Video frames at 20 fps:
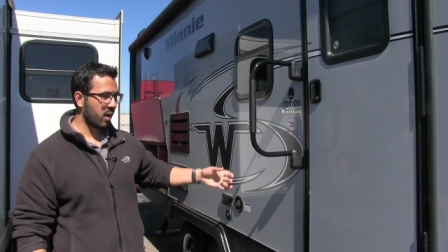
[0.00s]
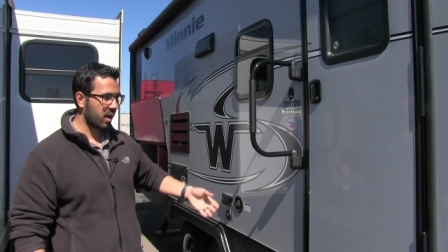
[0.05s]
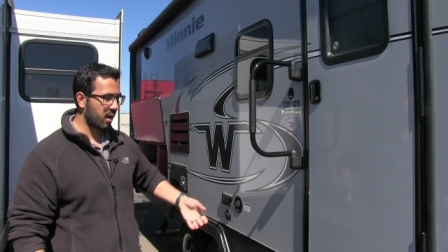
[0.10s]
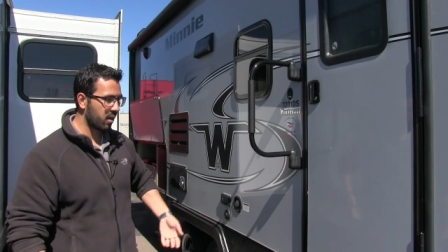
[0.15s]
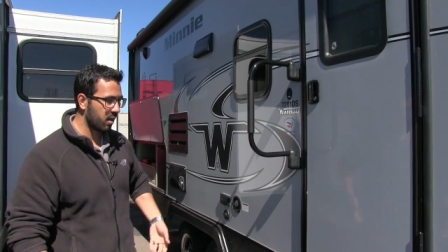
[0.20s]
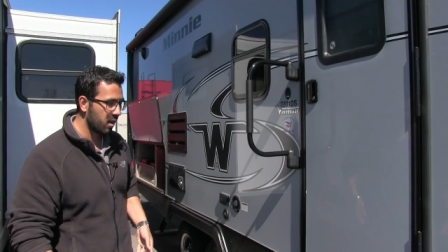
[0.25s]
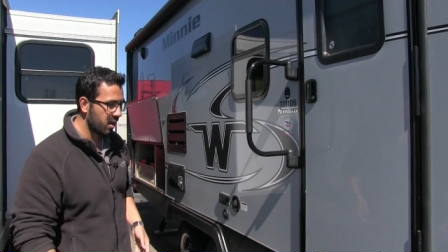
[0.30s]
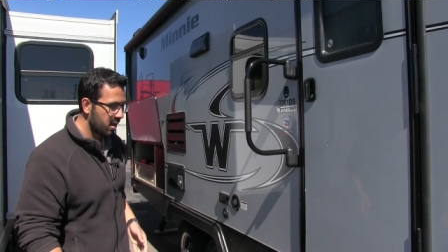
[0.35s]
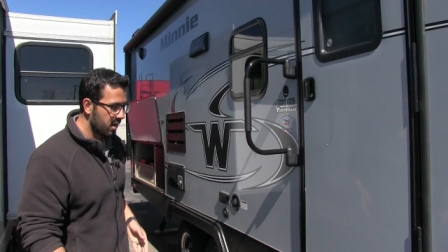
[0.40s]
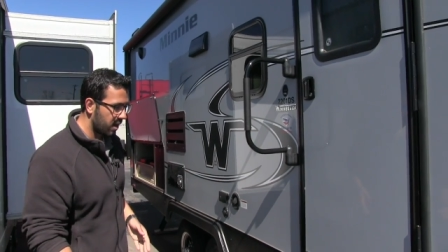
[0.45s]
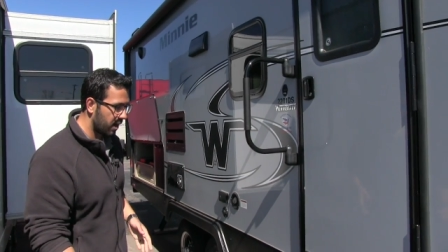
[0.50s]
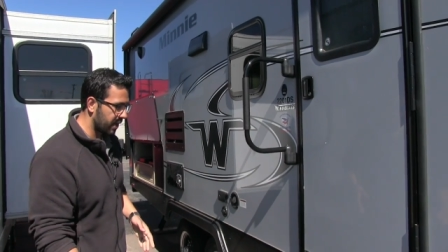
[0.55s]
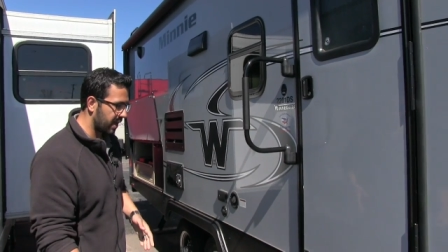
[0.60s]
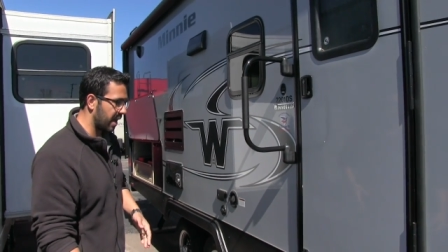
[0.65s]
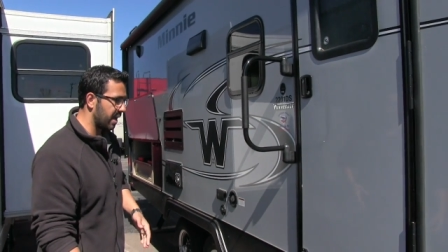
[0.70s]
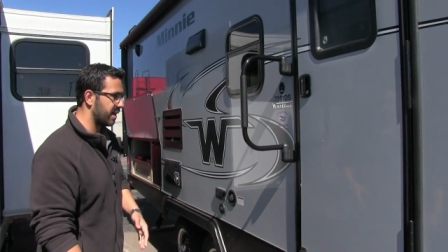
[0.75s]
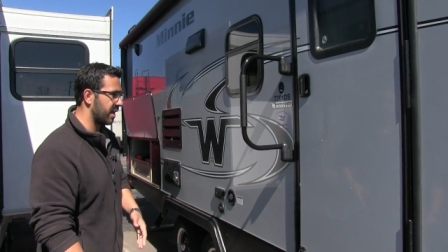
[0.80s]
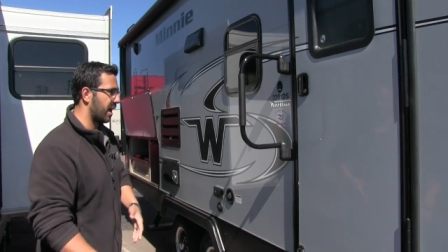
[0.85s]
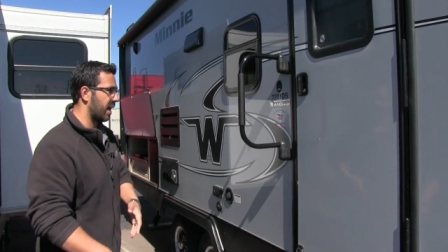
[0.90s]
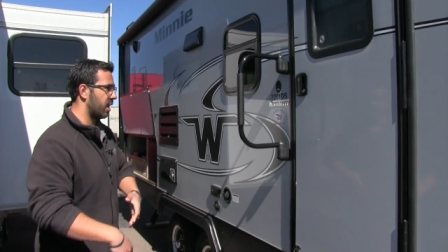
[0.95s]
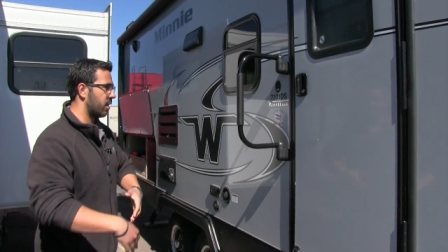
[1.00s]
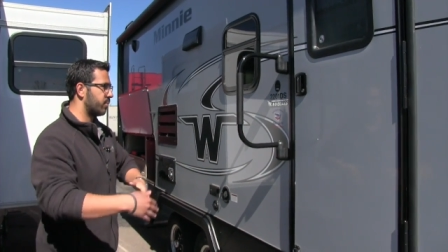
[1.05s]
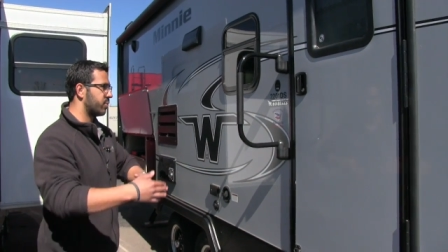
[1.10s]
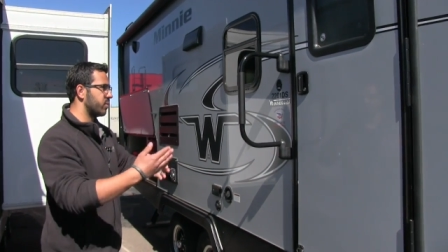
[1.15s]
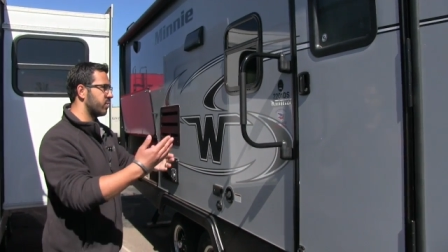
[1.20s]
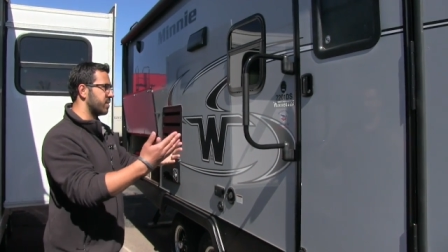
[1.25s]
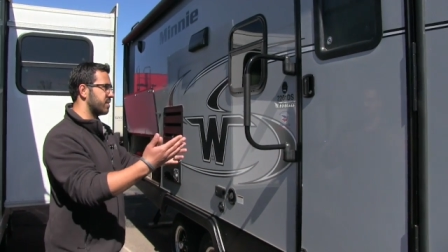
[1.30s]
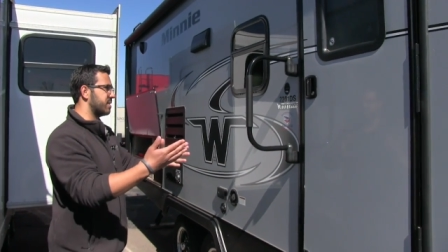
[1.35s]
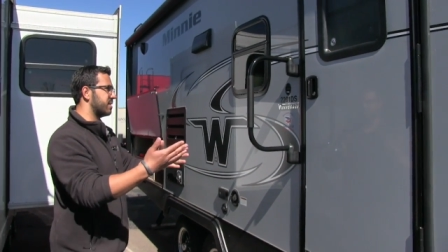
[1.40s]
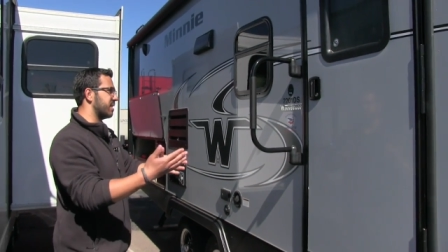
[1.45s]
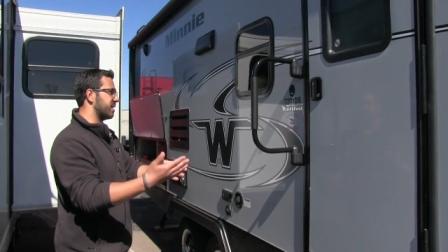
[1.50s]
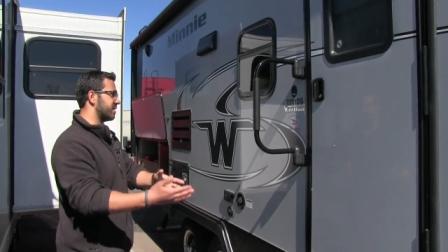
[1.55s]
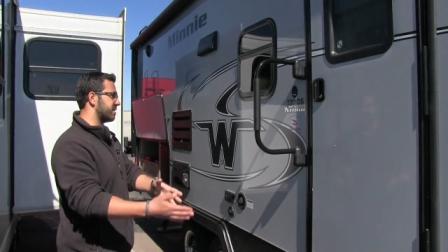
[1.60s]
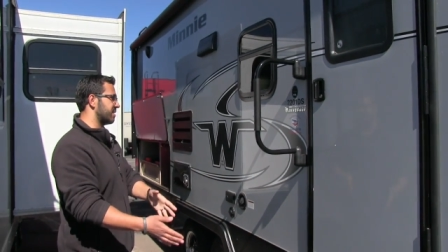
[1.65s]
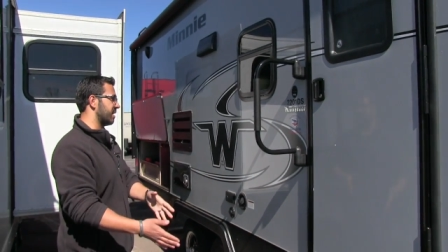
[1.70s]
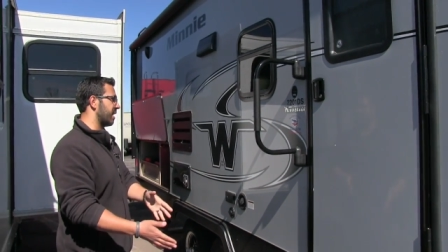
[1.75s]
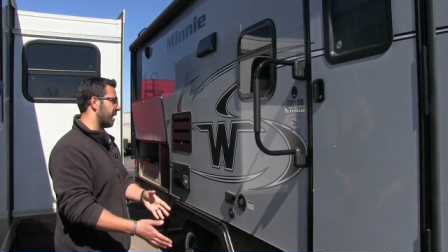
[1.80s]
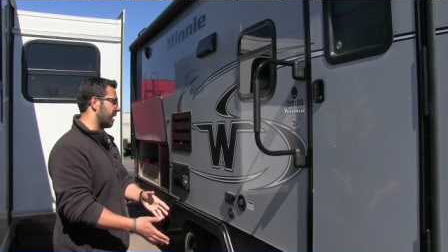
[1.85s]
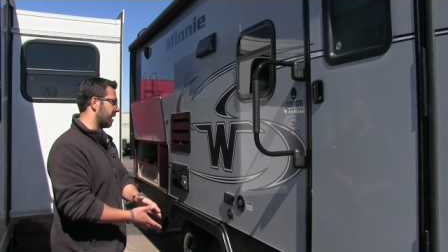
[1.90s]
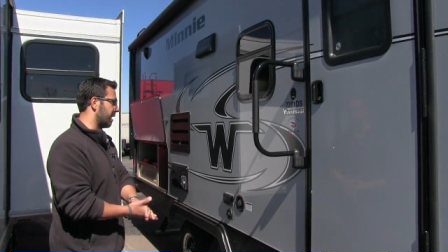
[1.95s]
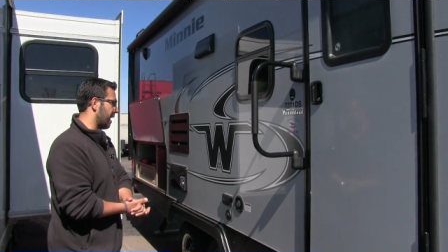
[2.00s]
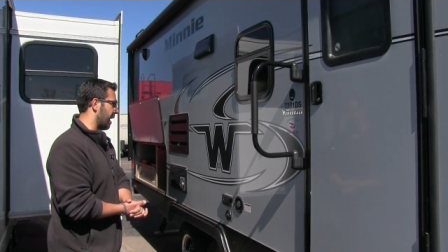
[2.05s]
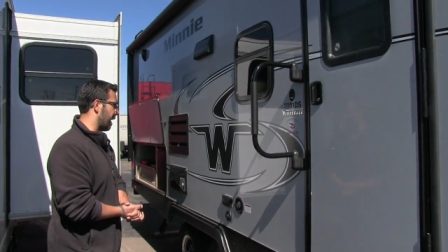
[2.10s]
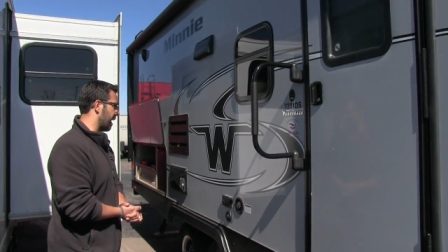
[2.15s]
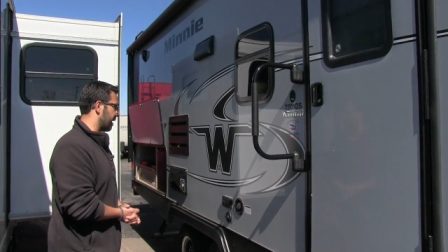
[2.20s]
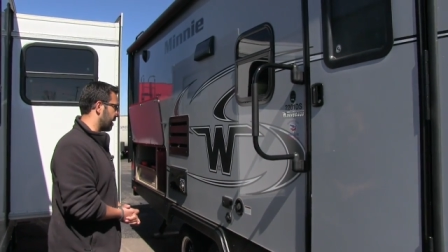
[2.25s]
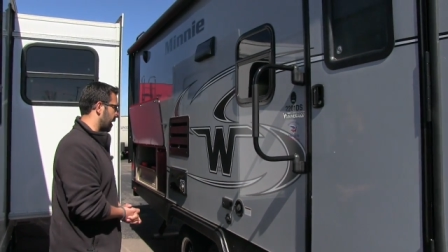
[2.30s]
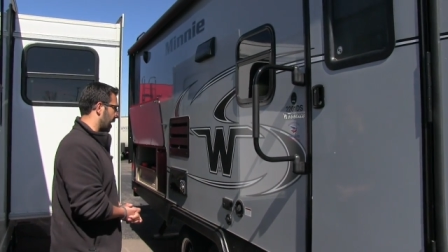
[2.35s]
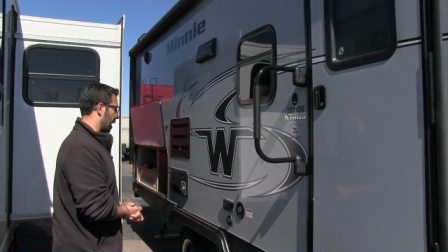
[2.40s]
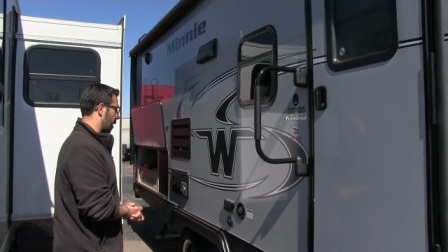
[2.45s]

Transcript: well, again to help you assist in and